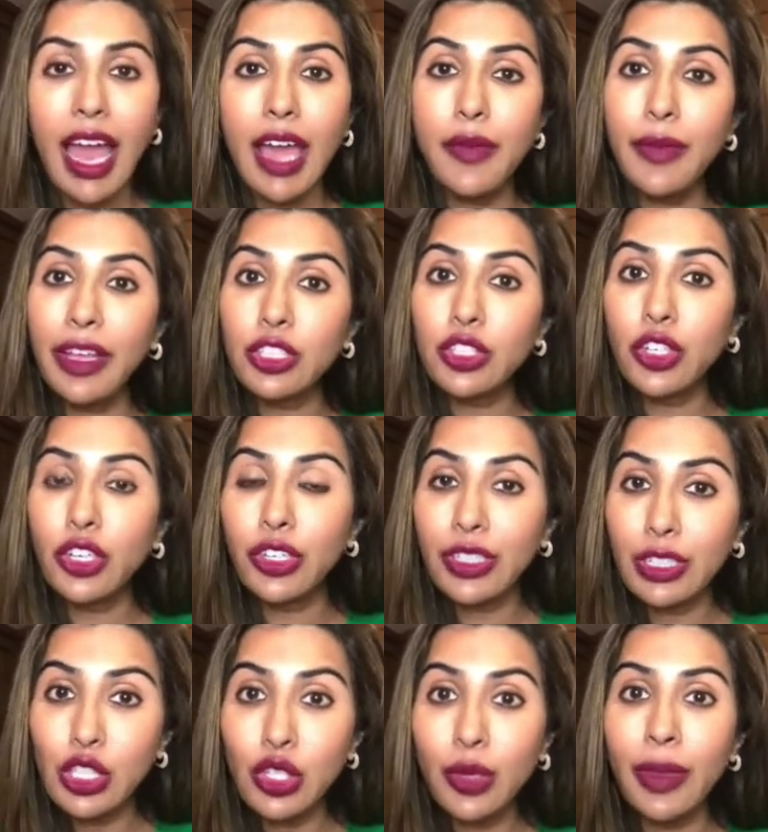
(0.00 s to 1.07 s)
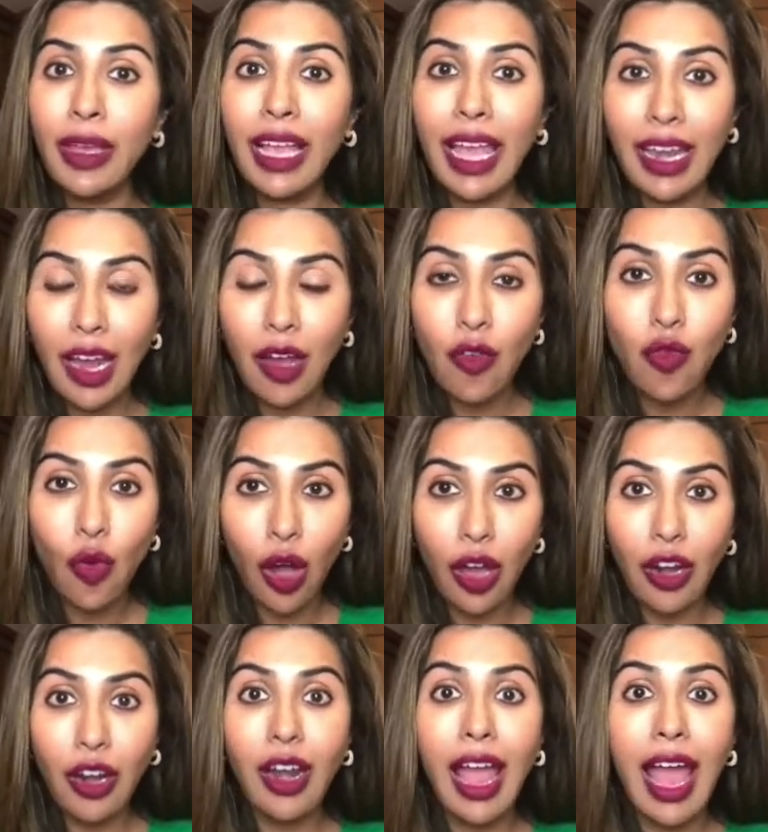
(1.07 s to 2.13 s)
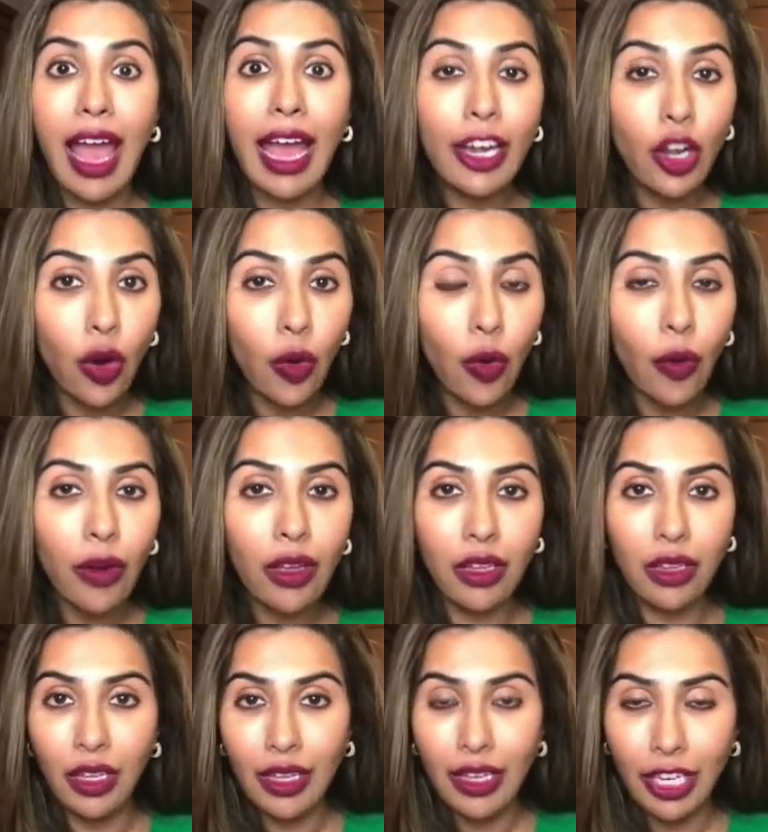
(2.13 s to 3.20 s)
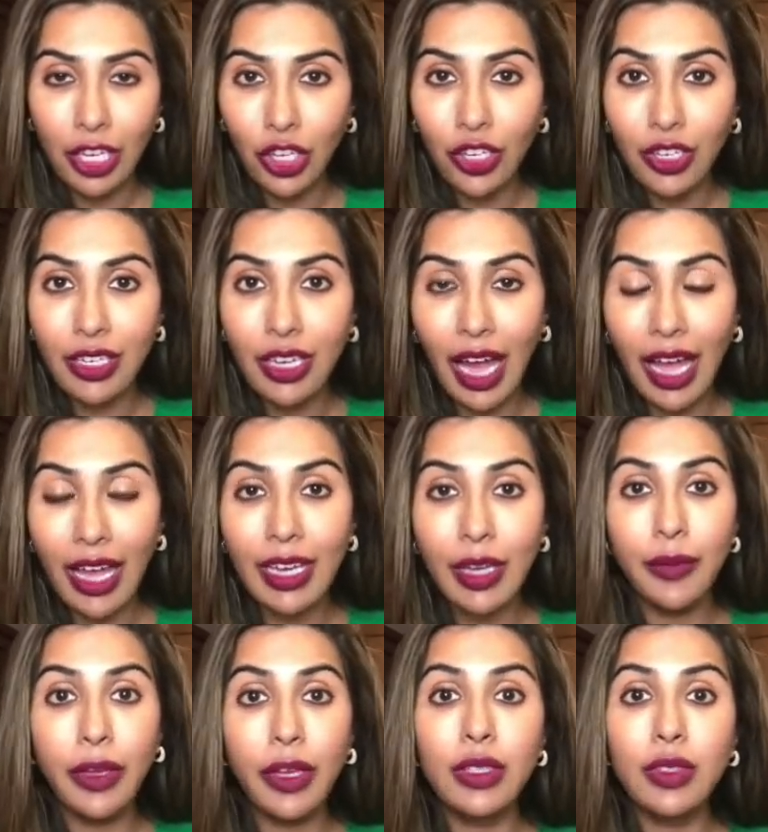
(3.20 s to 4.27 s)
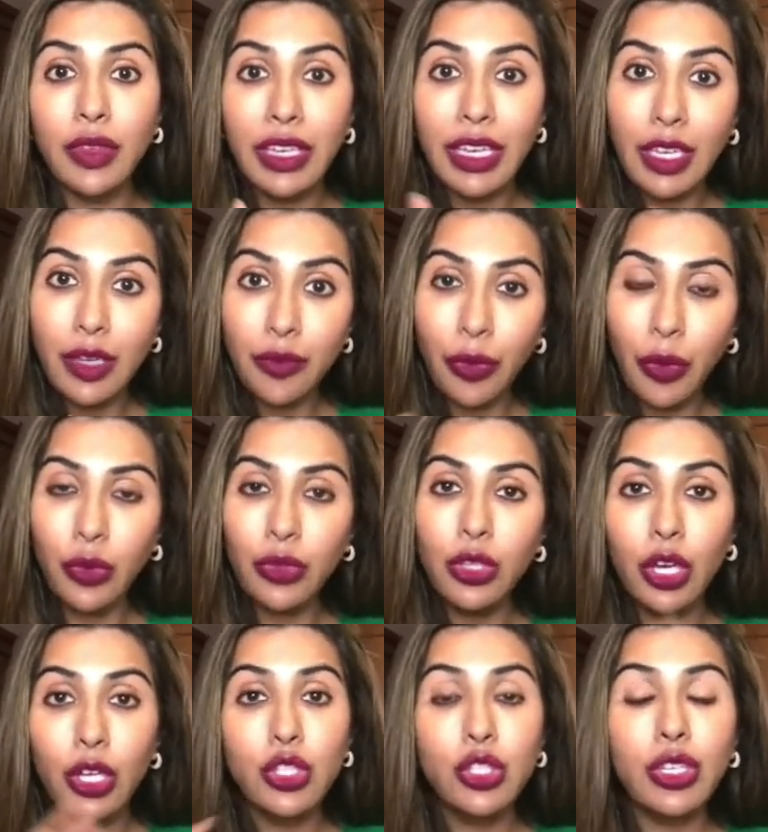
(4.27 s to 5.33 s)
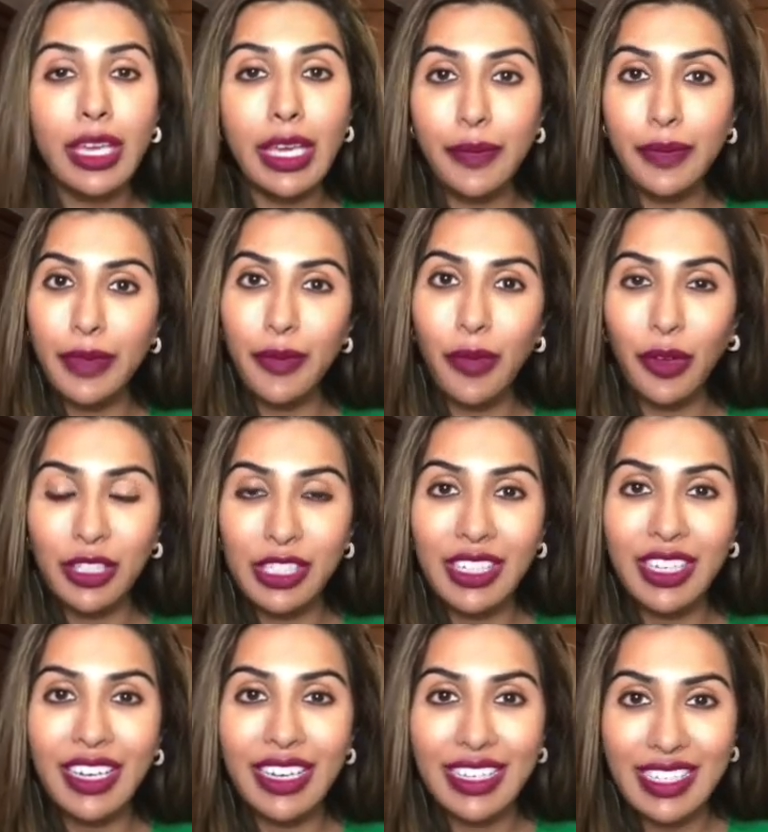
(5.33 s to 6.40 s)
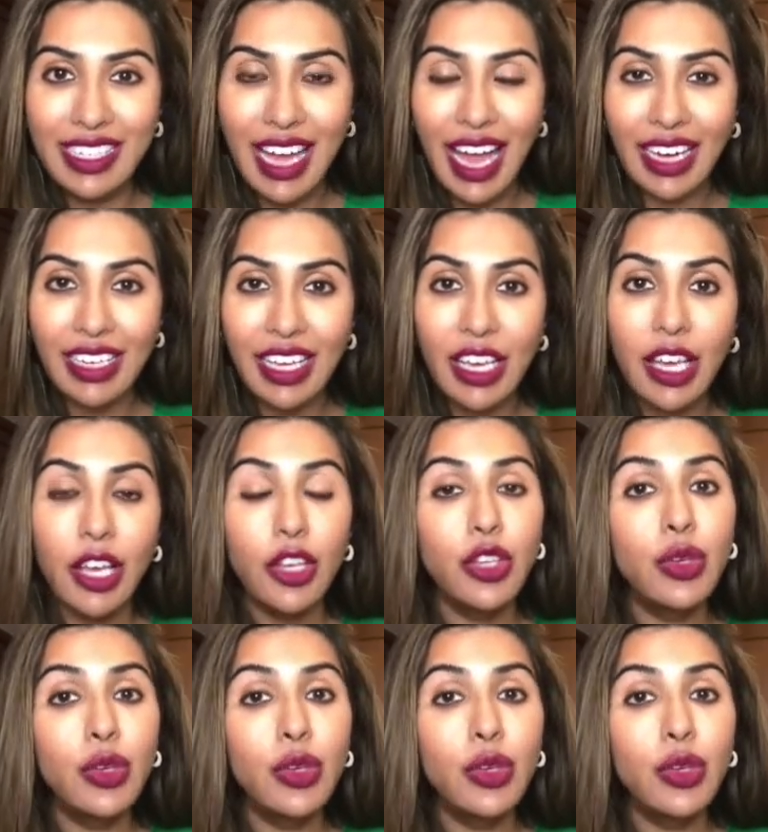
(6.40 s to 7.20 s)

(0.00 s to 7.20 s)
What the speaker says: And make sure you're consuming enough water and oil in your diet because we need both to keep the moisture intact.